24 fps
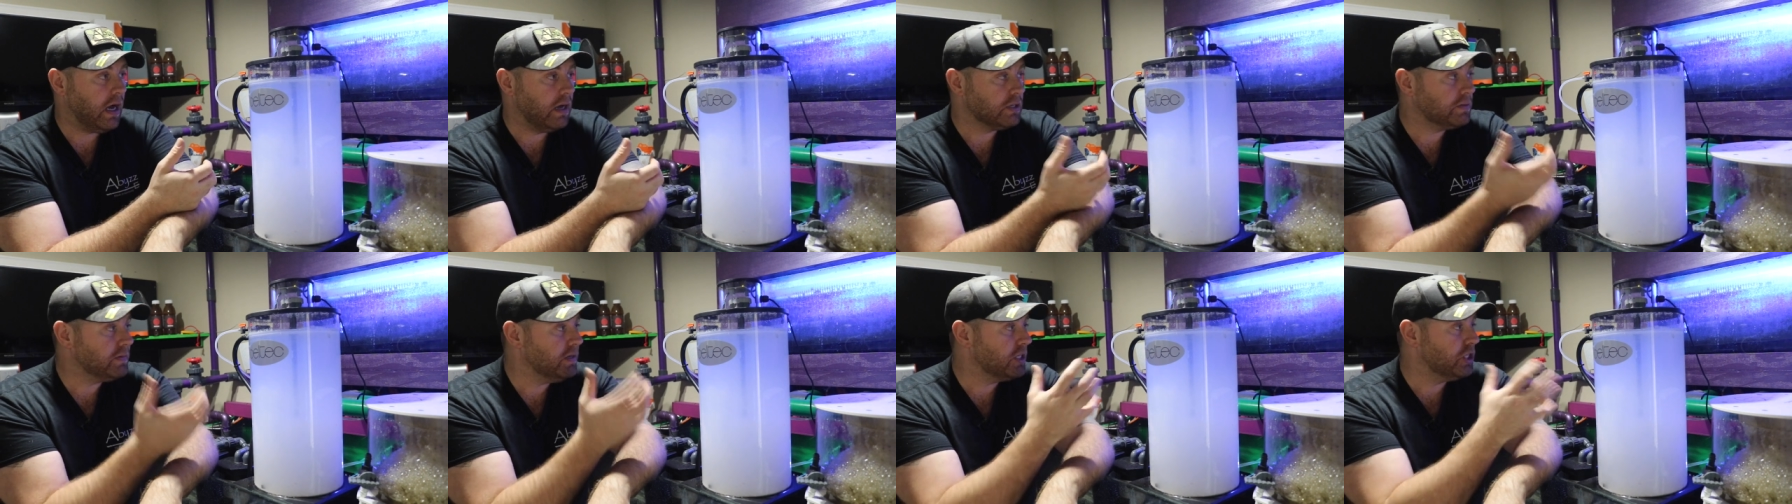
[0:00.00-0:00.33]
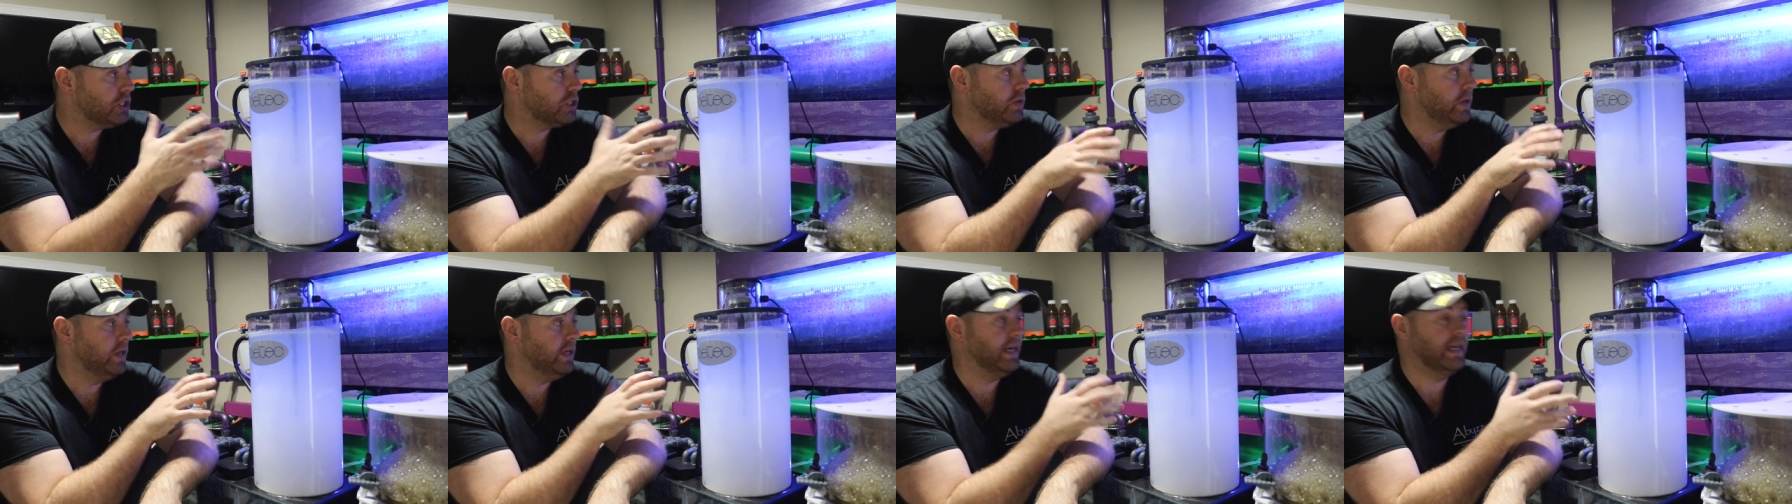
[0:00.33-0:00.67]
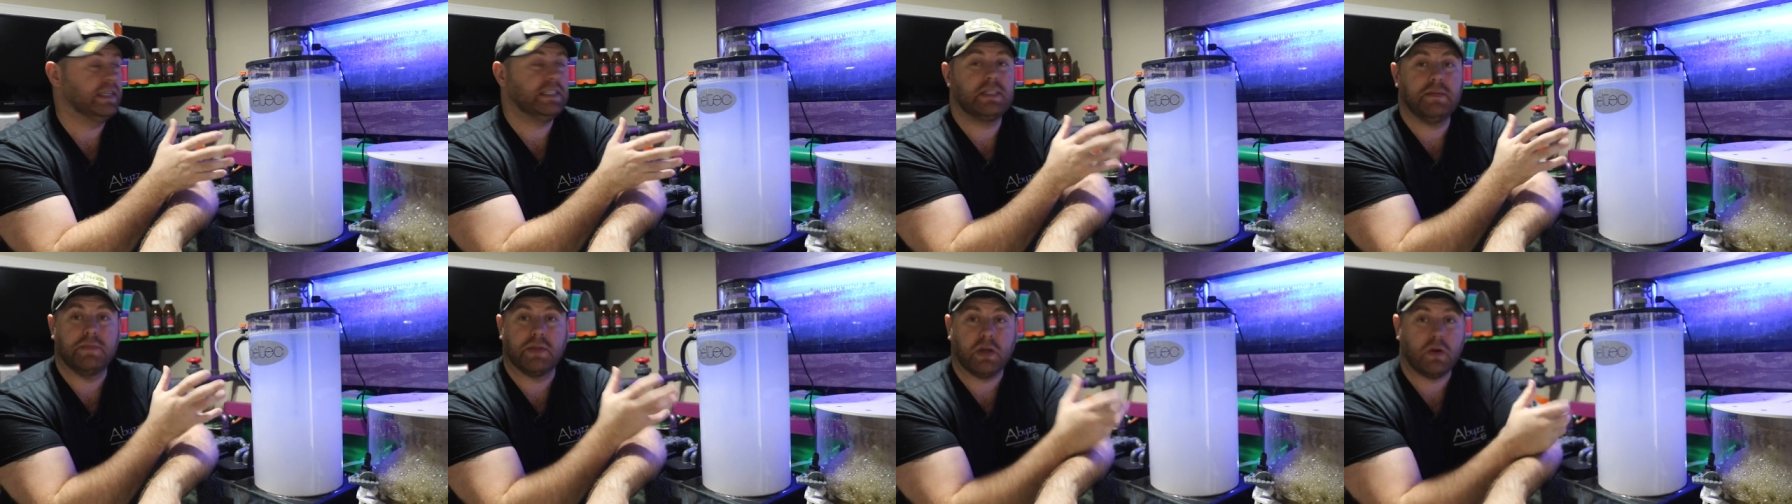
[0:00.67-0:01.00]
I was going to show you
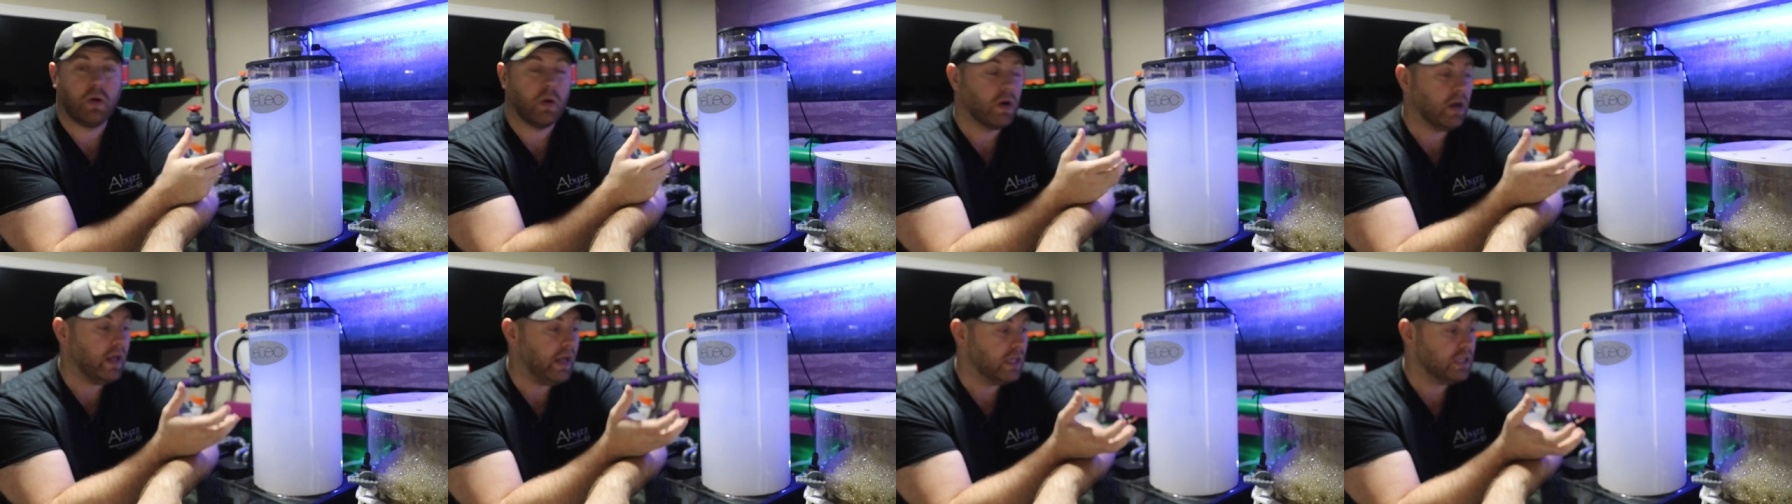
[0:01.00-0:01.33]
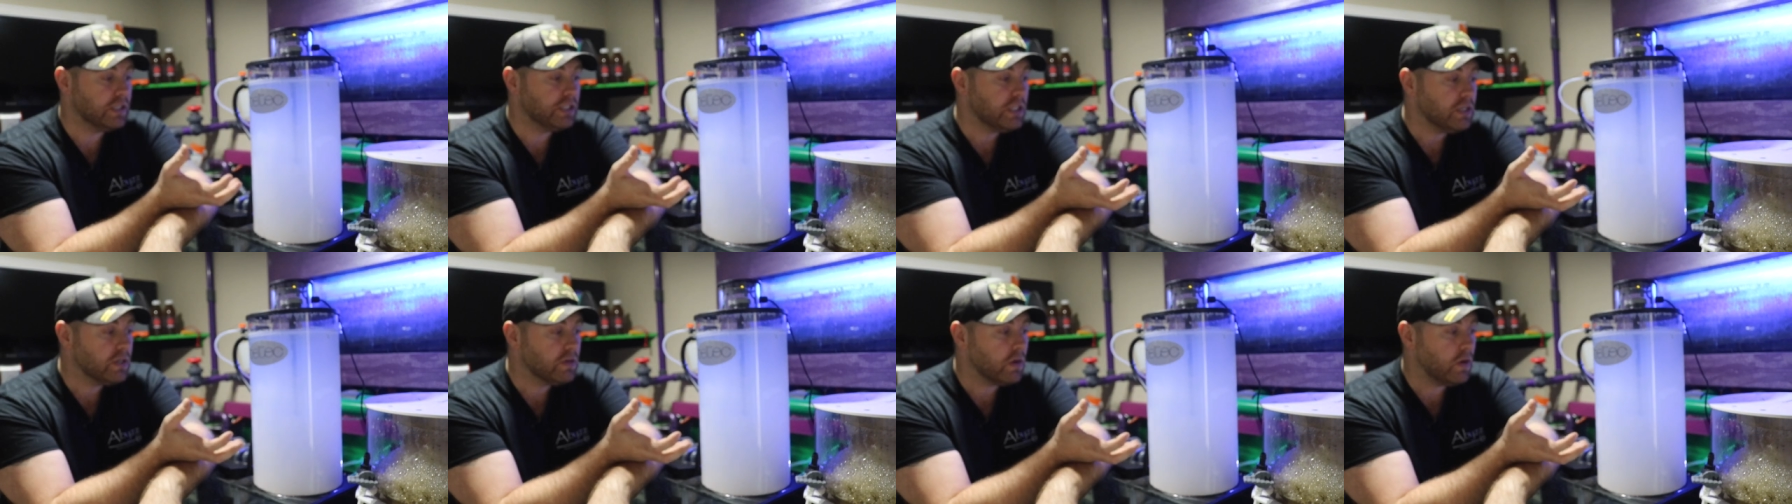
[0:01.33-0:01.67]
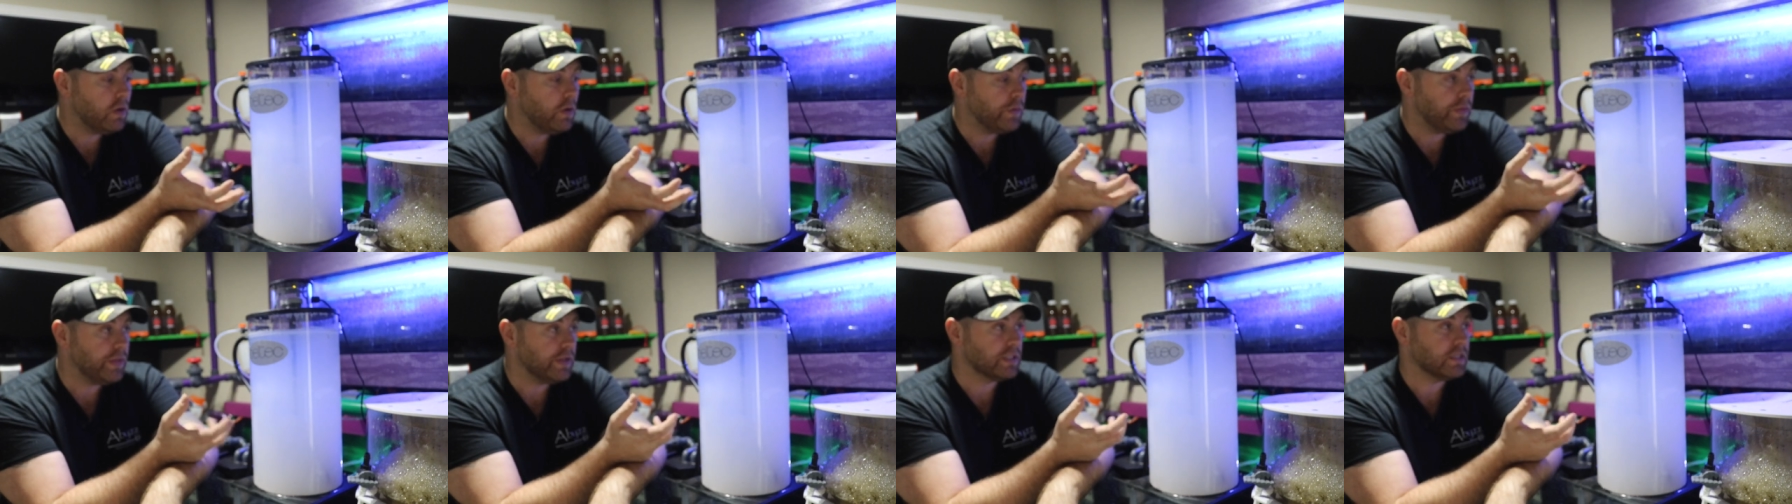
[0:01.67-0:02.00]
guys some of the coral algae
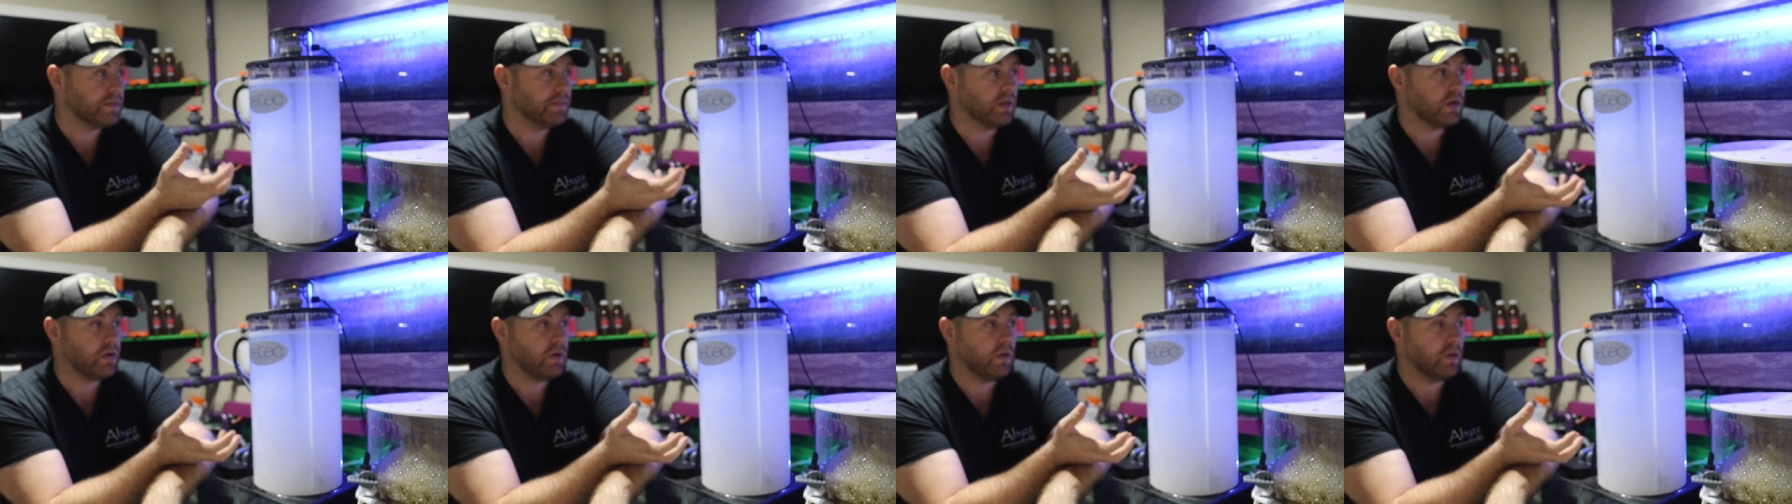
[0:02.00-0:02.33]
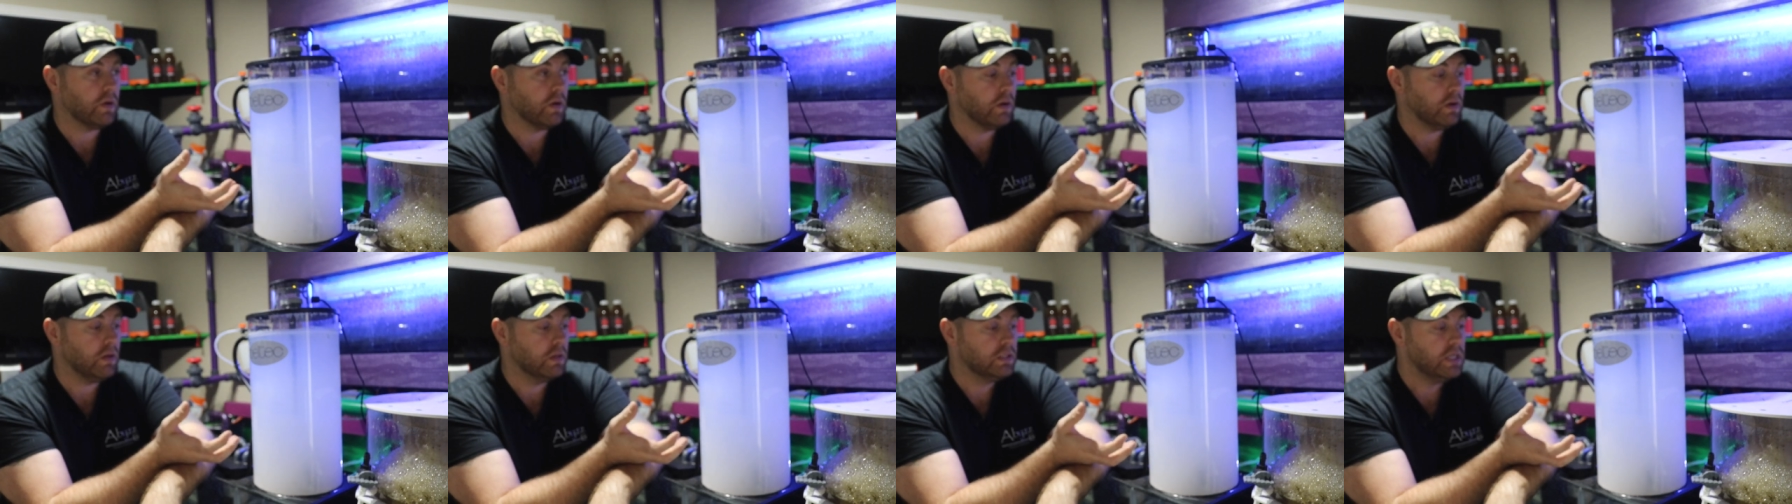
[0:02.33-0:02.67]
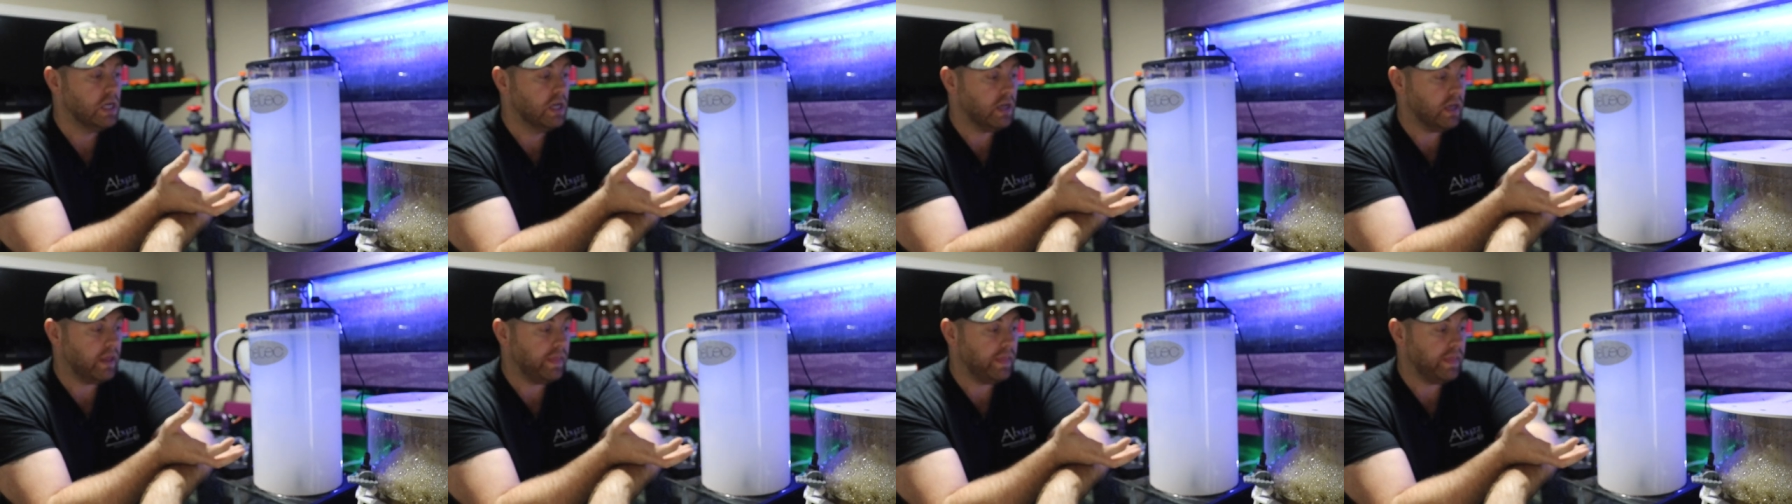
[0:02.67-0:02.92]
growth and some of the coral